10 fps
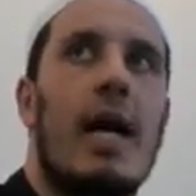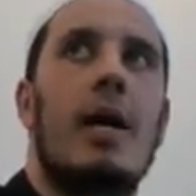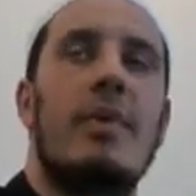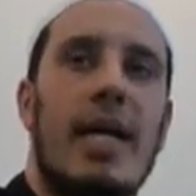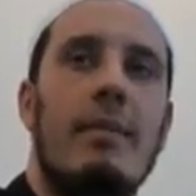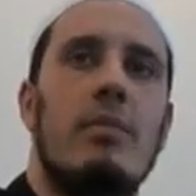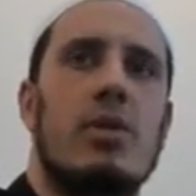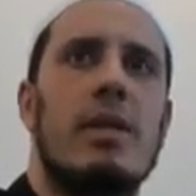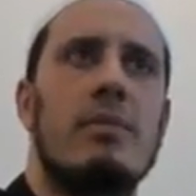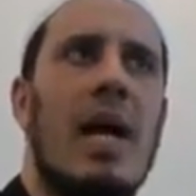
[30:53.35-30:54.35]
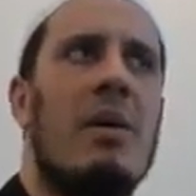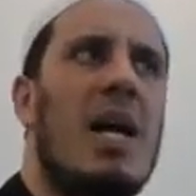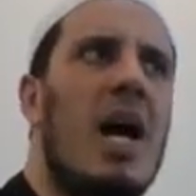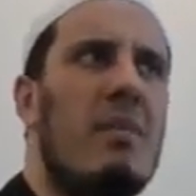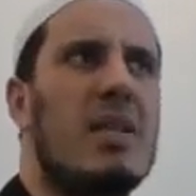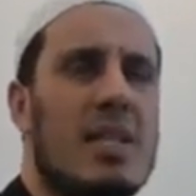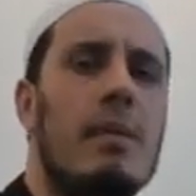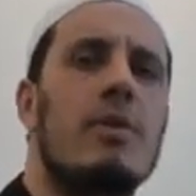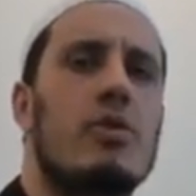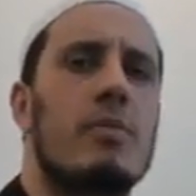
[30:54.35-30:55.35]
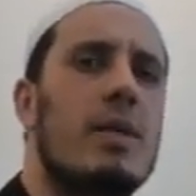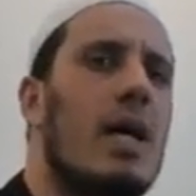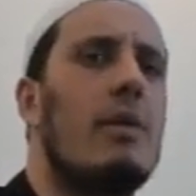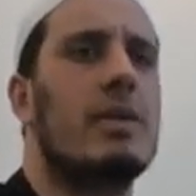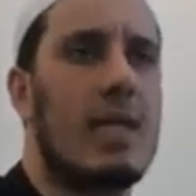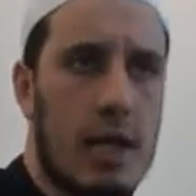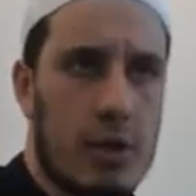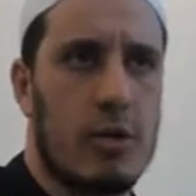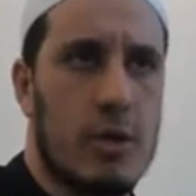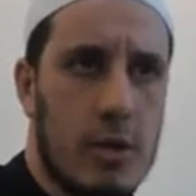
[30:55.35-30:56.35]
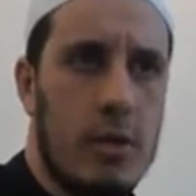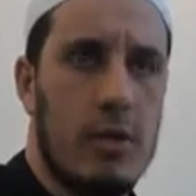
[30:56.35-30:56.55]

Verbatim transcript: I became Muslim now and harm is coming to me. How is that good?